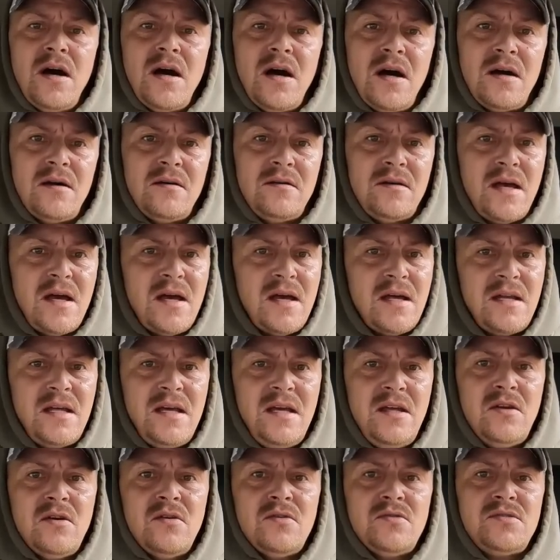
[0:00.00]
Uh, and
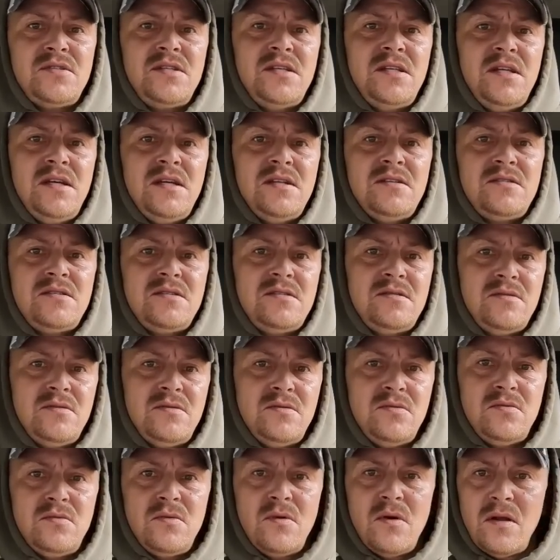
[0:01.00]
he knows he needs
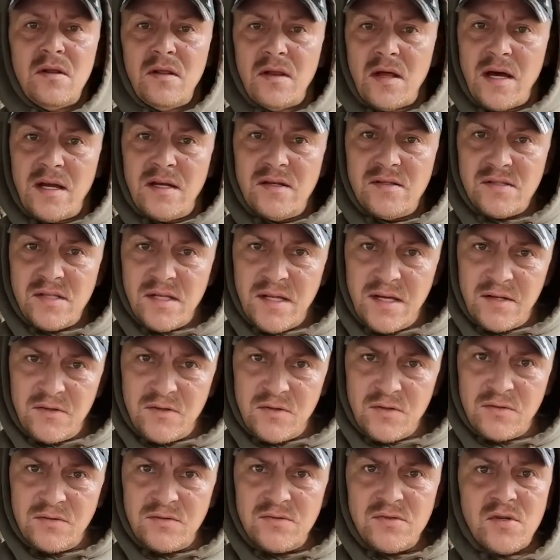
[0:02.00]
to light his
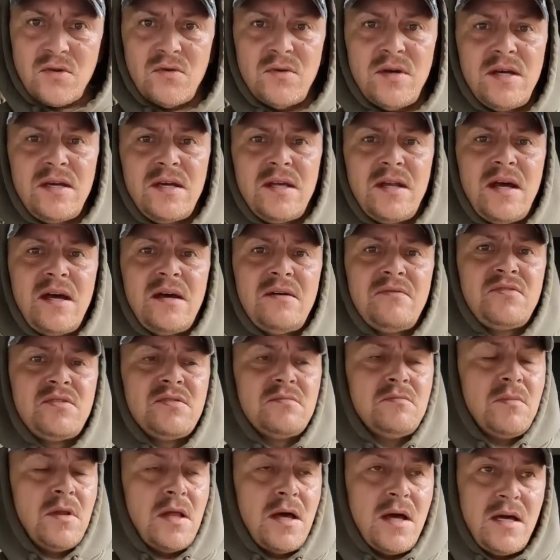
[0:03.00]
lantern so he can have
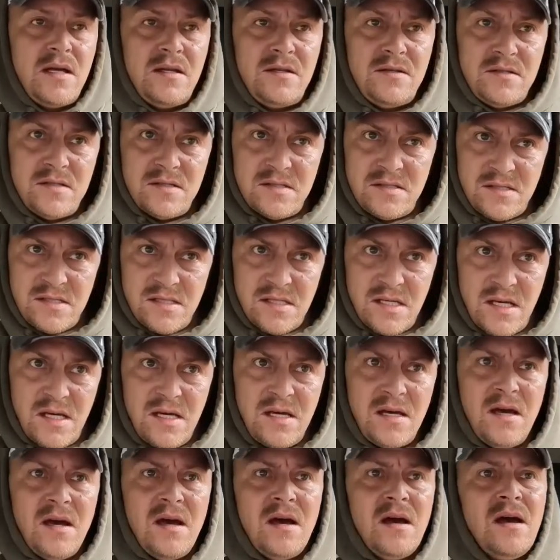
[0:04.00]
some light to
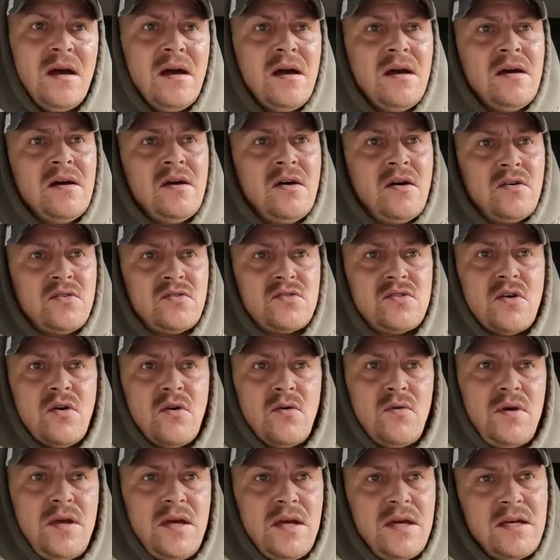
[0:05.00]
see.
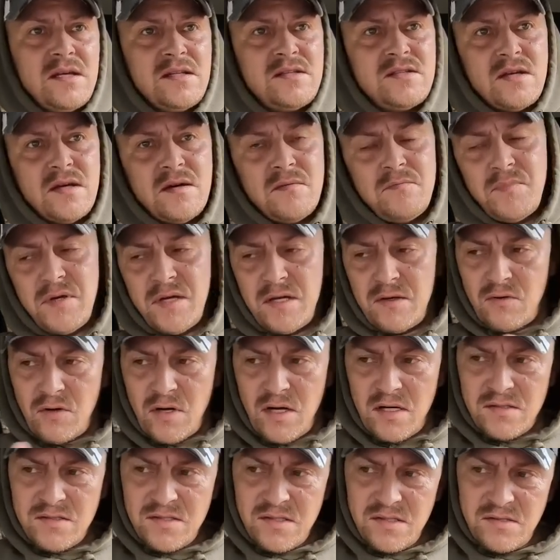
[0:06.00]
So he gets up, he
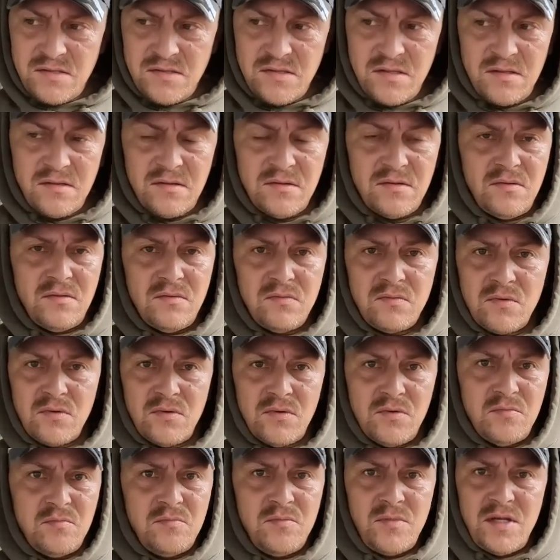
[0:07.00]
crosses the little
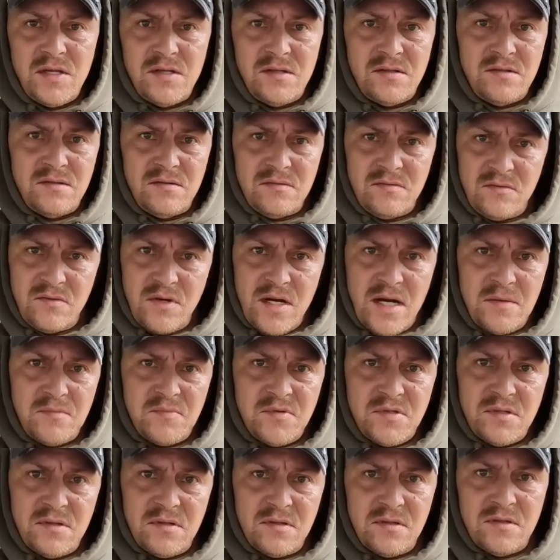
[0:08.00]
room and
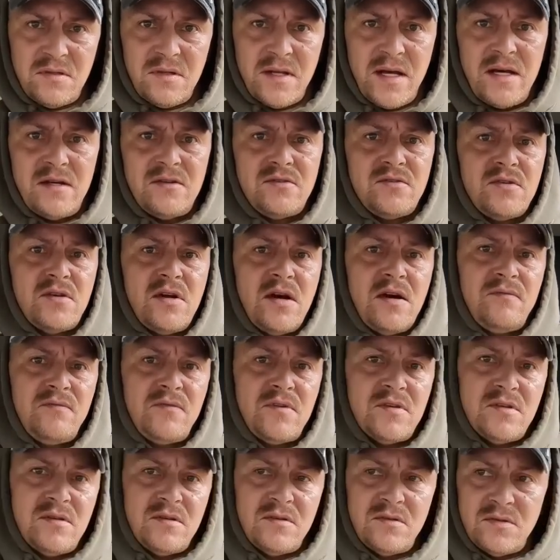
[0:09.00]
grabs the little lantern
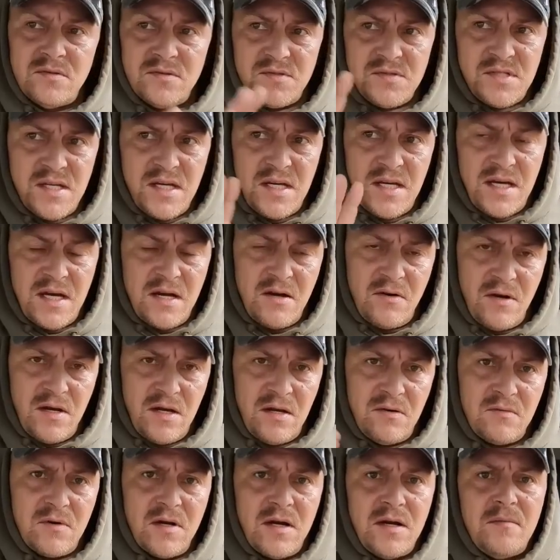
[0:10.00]
off the little sink
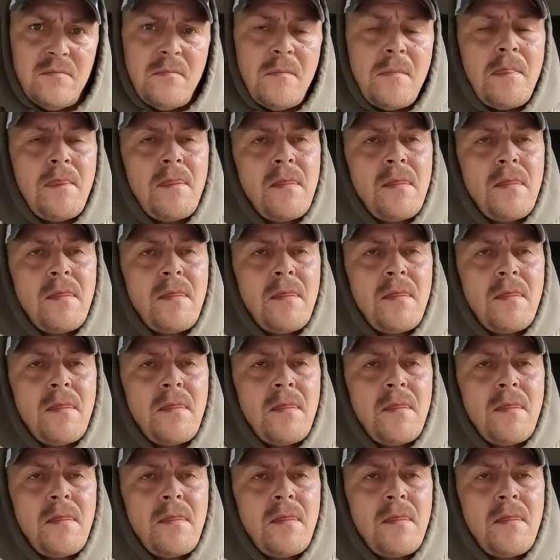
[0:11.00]
area, right?